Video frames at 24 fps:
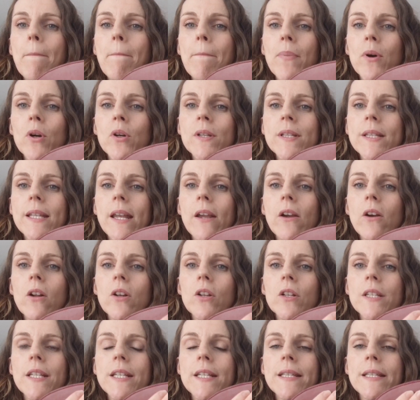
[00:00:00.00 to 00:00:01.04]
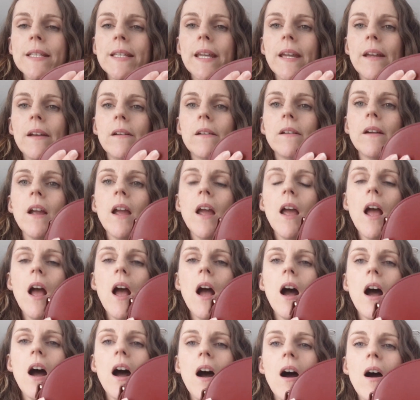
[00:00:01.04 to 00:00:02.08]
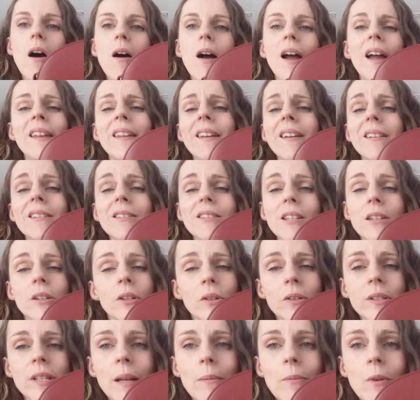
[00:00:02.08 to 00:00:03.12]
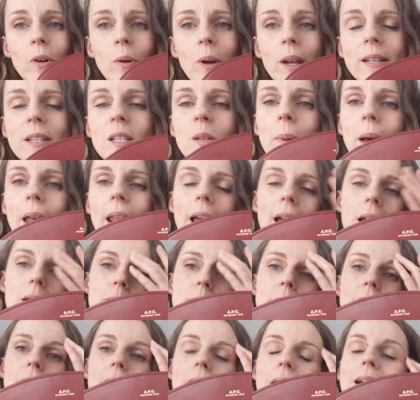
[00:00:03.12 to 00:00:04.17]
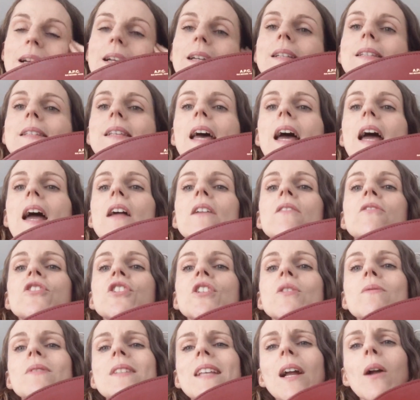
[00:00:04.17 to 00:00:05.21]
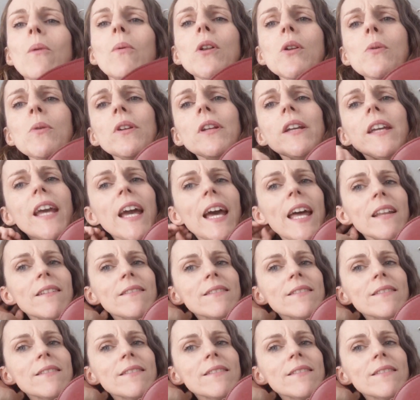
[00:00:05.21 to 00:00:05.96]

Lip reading: birthday earlier this year. And she knows I'm crazy about handbags, and she was like, what do you want to get?